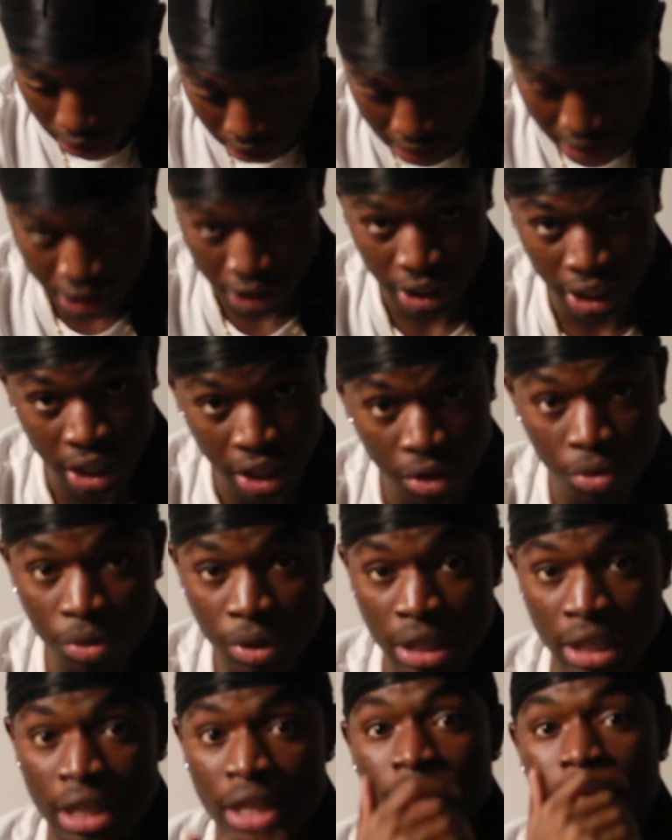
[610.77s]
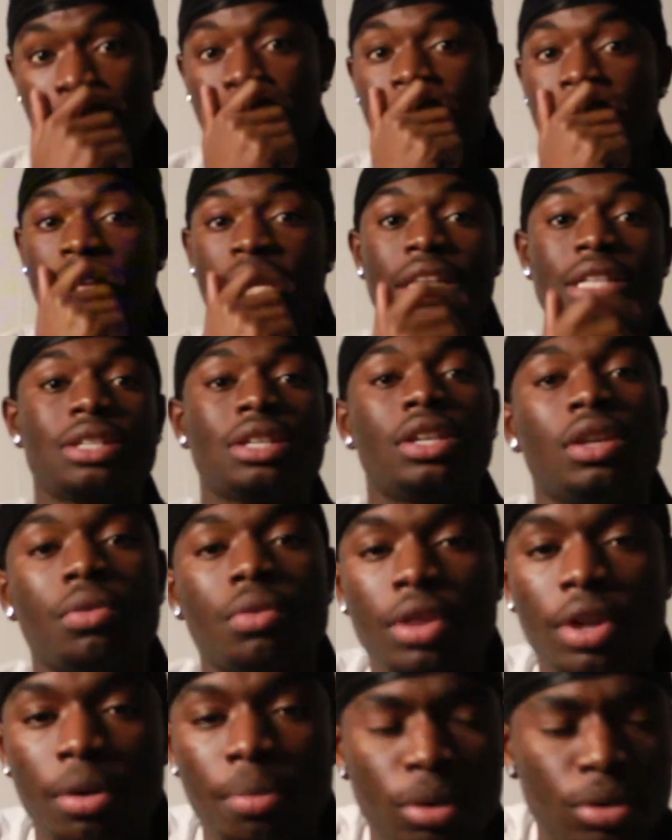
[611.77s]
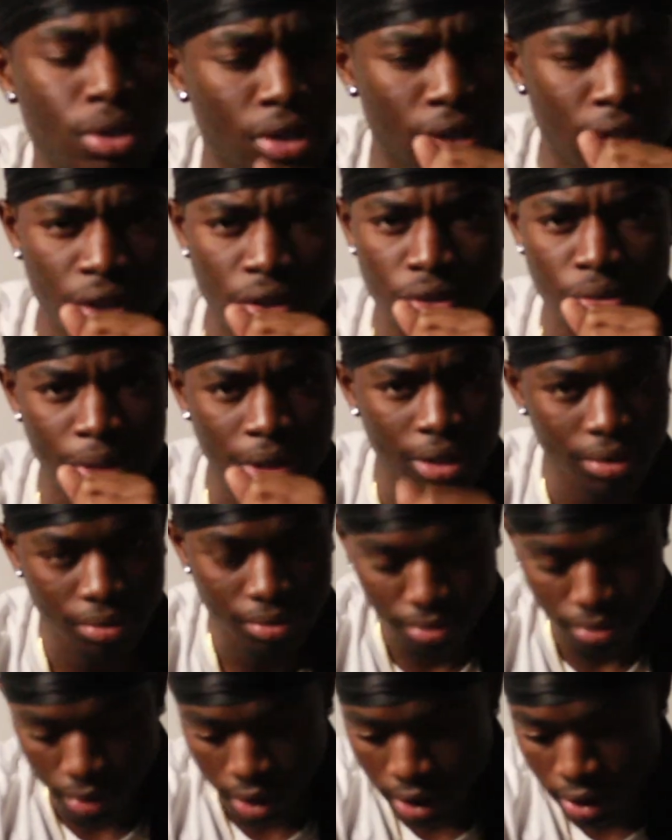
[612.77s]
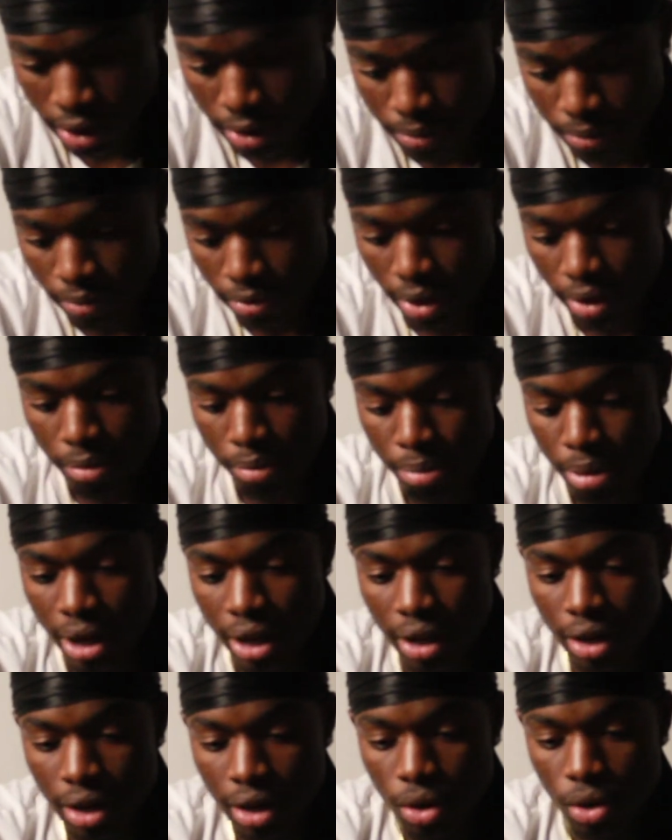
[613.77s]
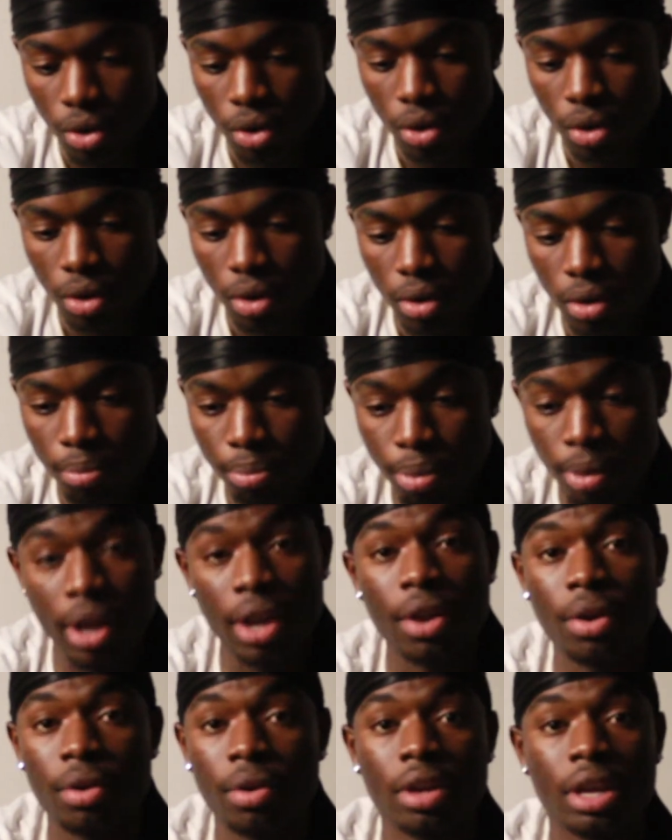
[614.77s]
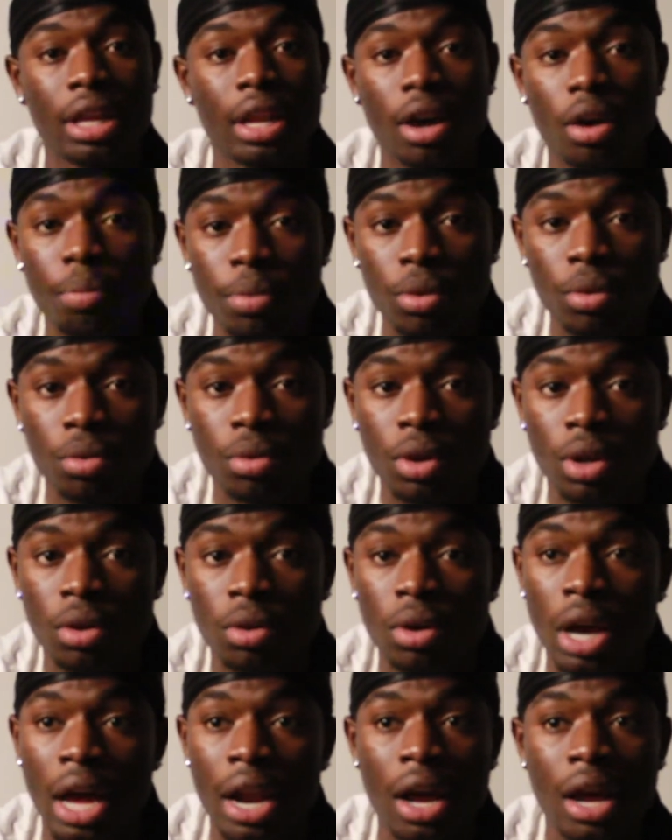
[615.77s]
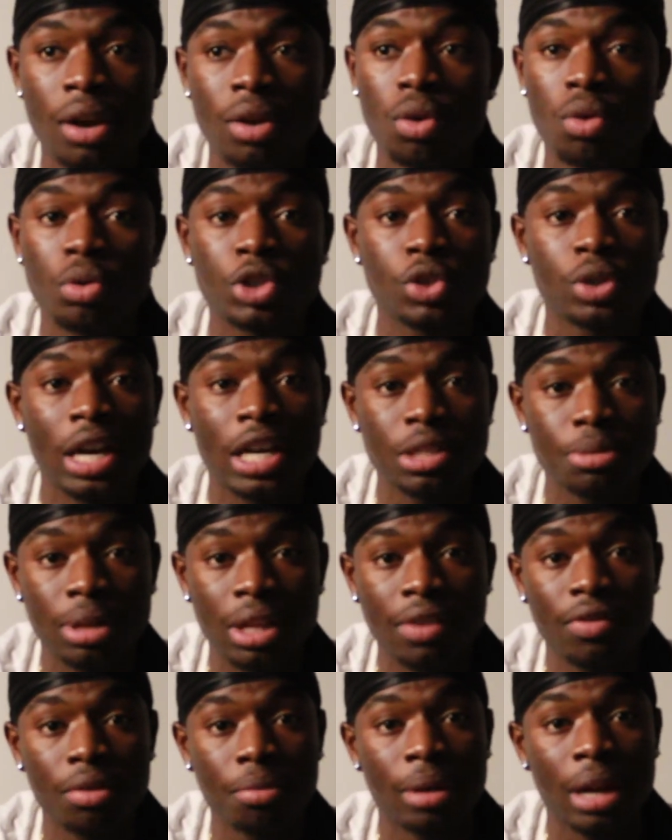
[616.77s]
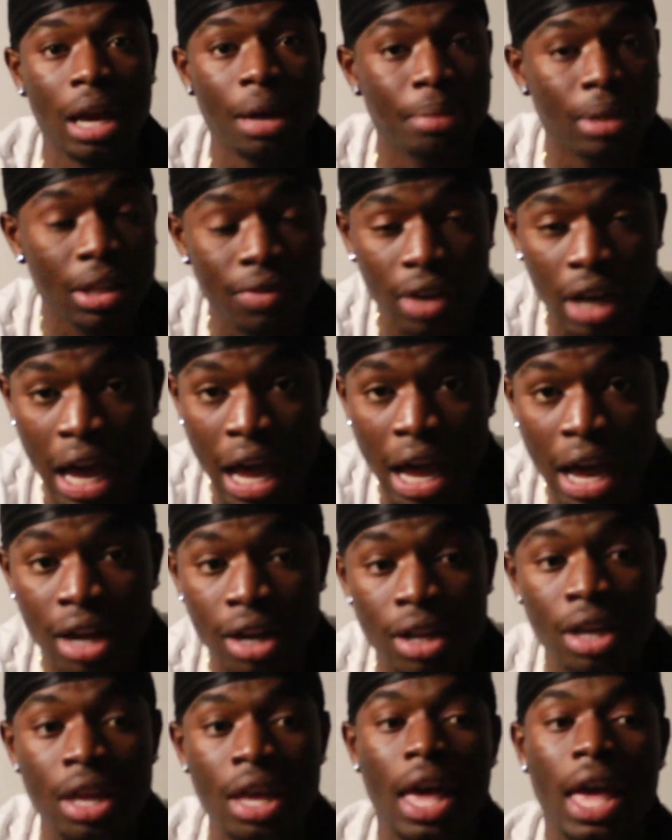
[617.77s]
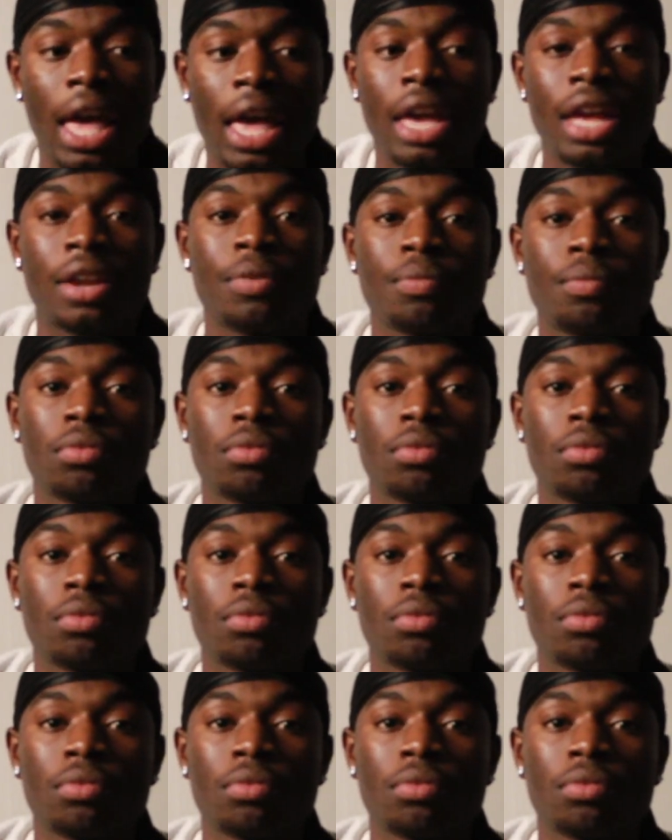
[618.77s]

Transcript: genuinely needs to deal with their emotions, excuse me. But prayer can help you, you know. I don't know what you guys believe in, but I believe in God. And